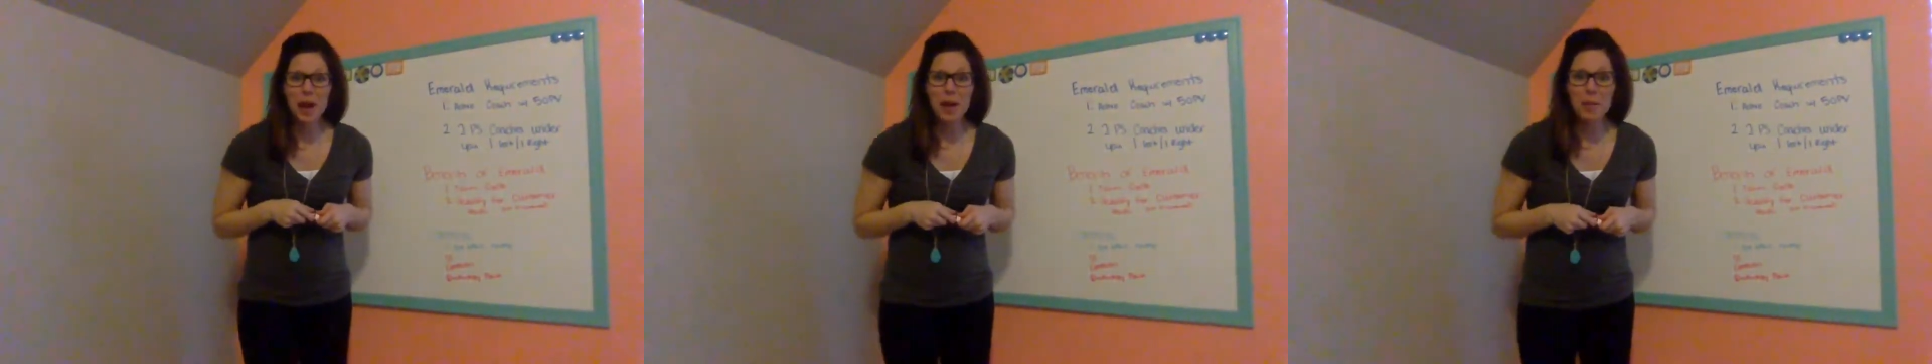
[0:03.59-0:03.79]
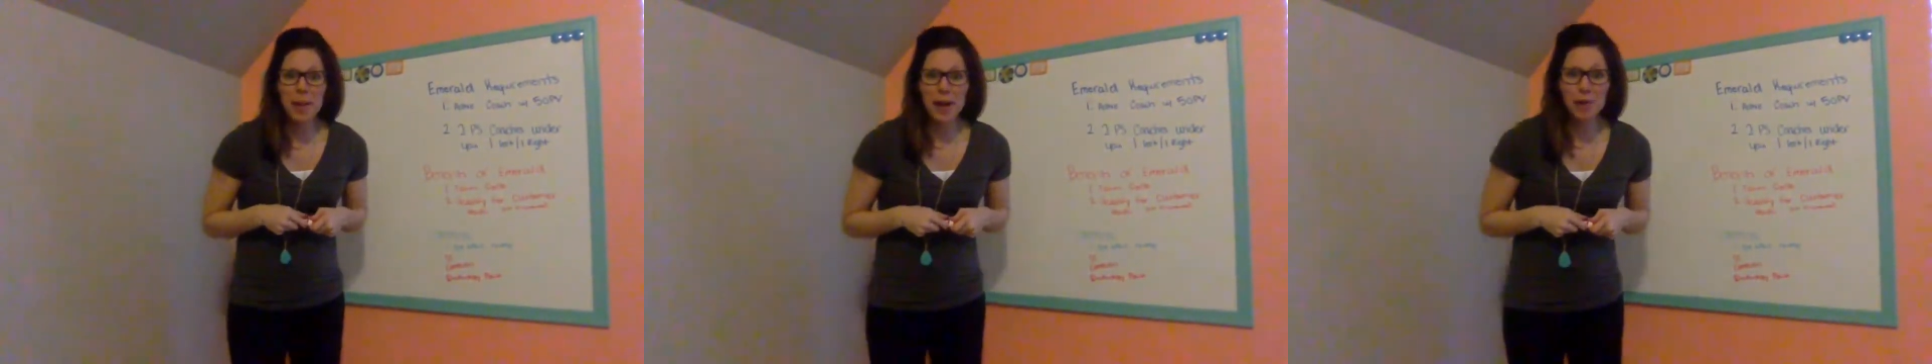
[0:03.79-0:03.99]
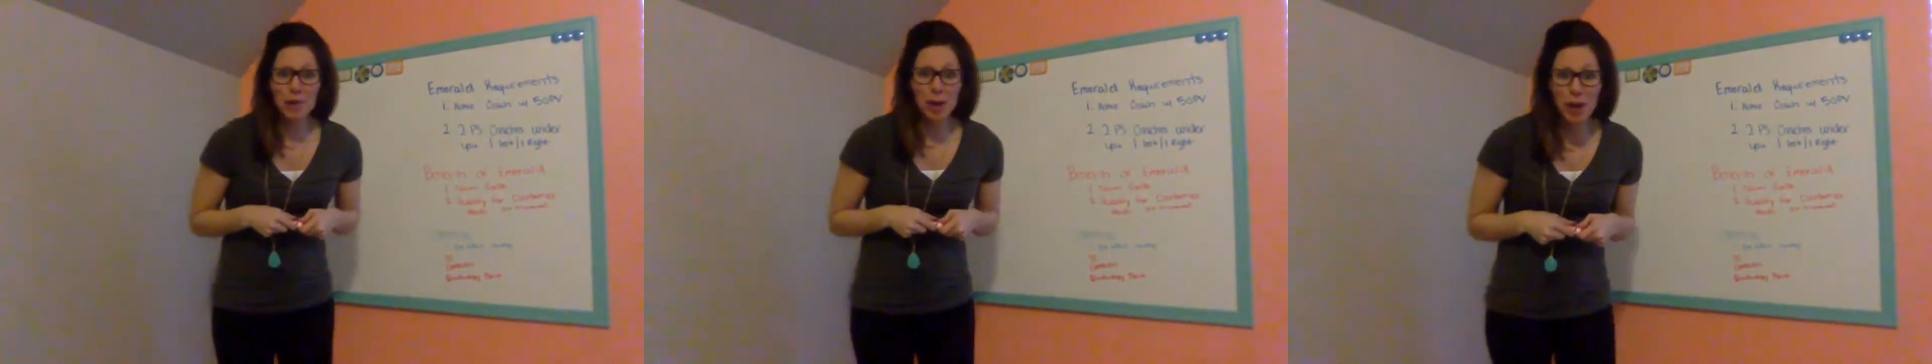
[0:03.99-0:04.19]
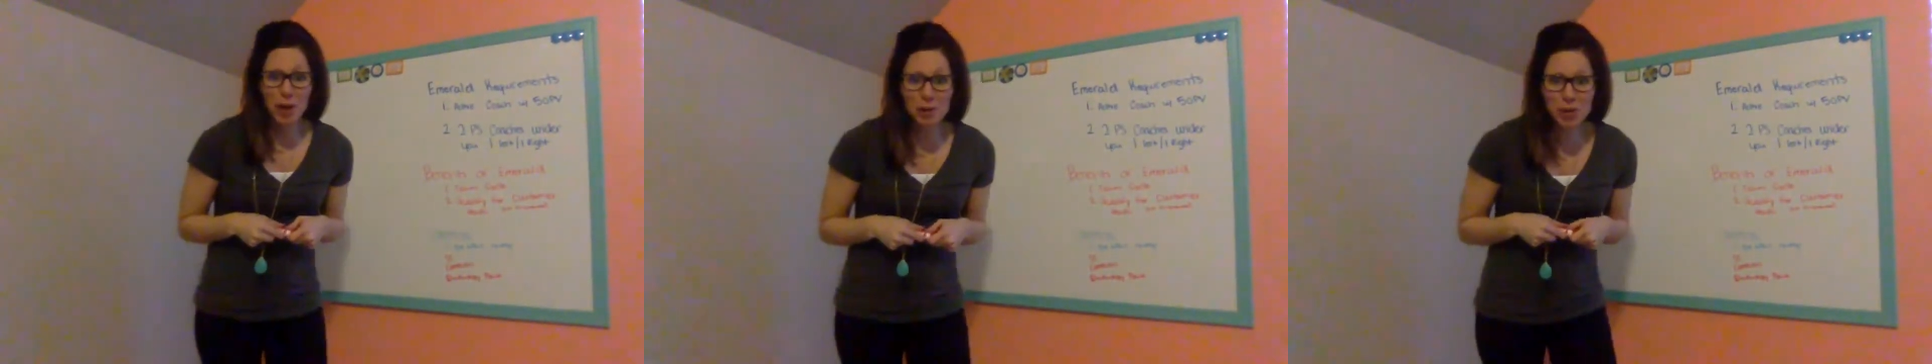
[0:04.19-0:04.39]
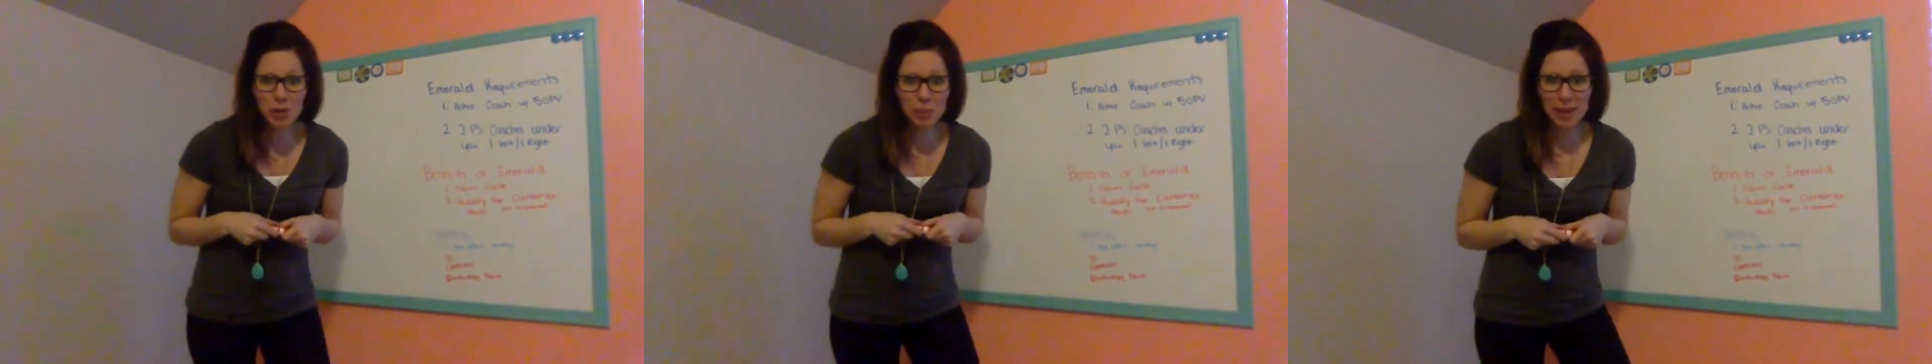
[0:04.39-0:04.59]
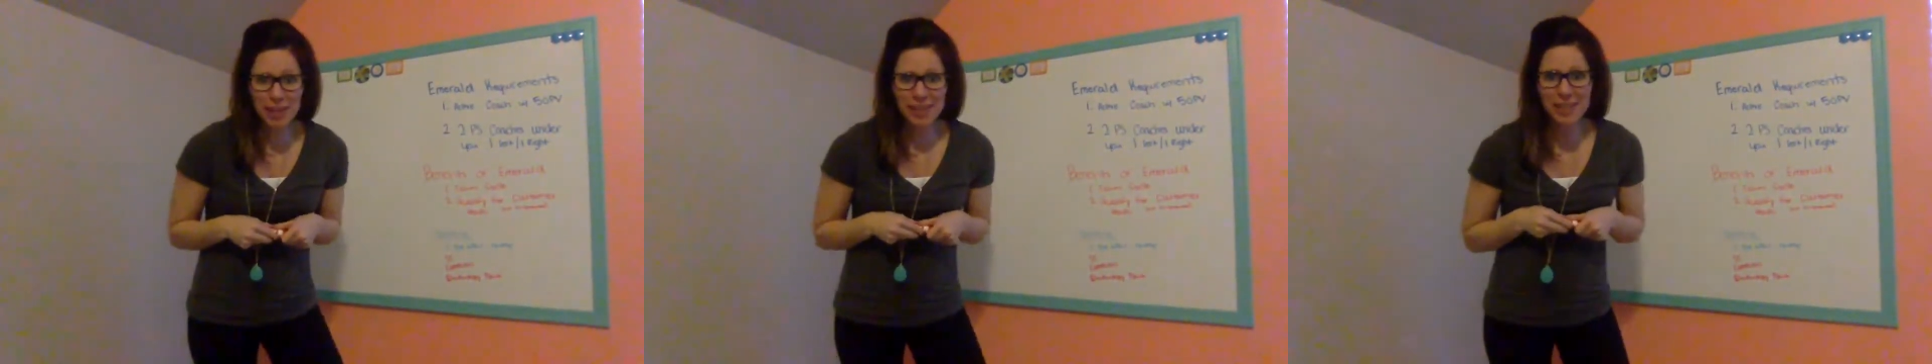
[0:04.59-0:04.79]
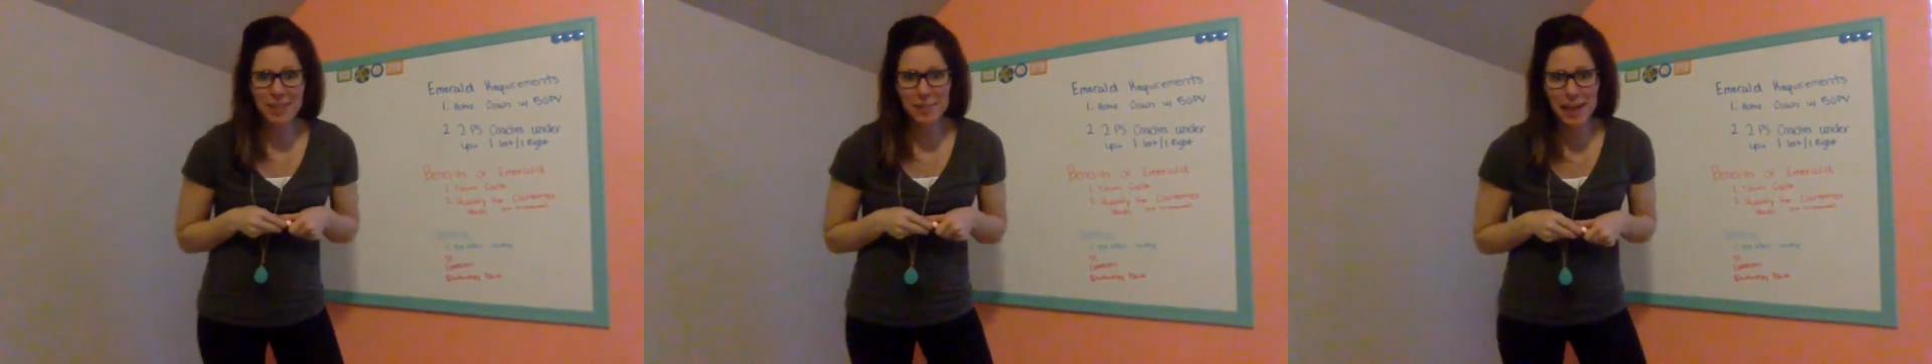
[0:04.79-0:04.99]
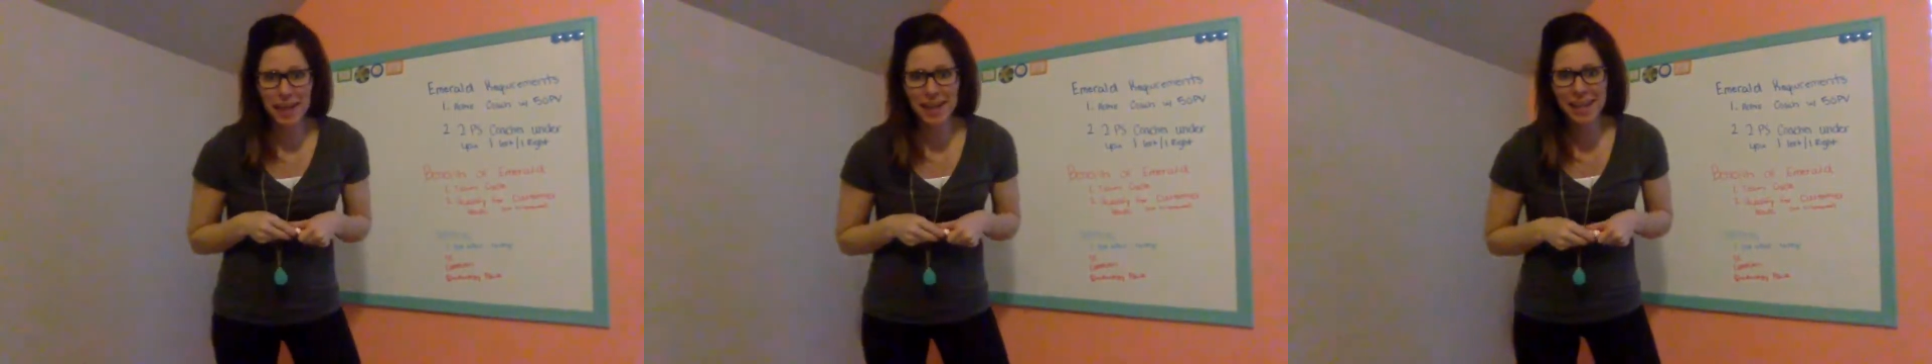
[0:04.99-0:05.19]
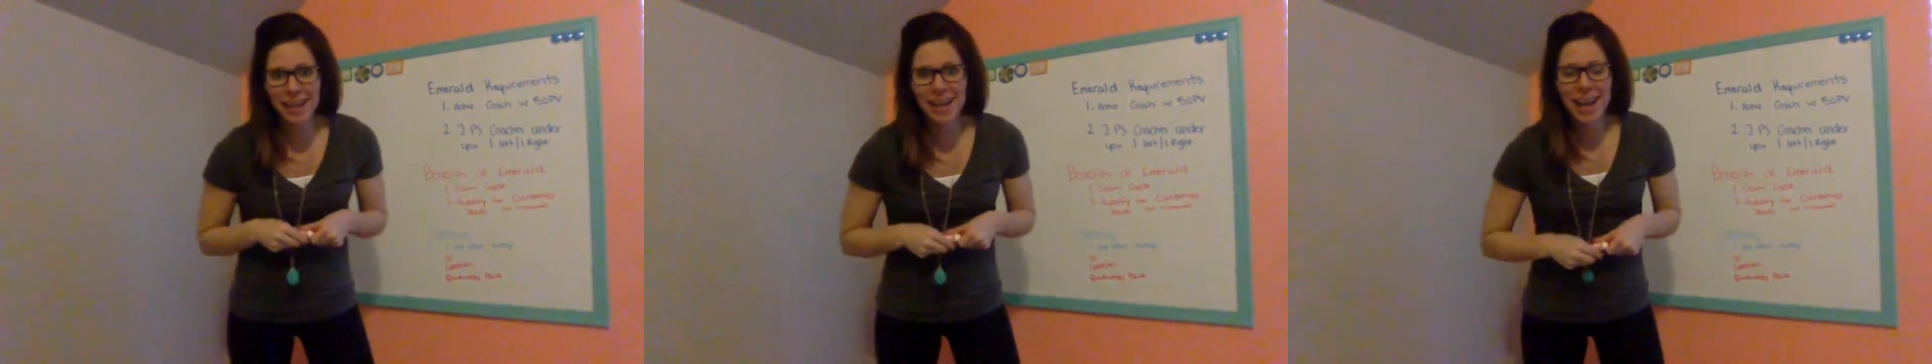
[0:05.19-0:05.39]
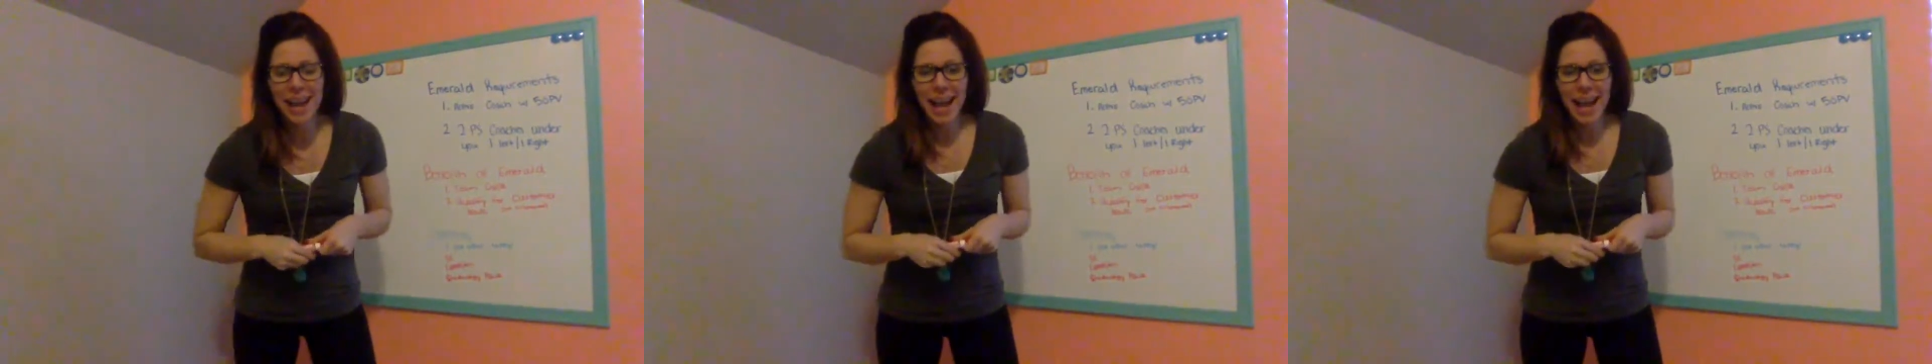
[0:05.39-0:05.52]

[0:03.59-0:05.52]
about coach placement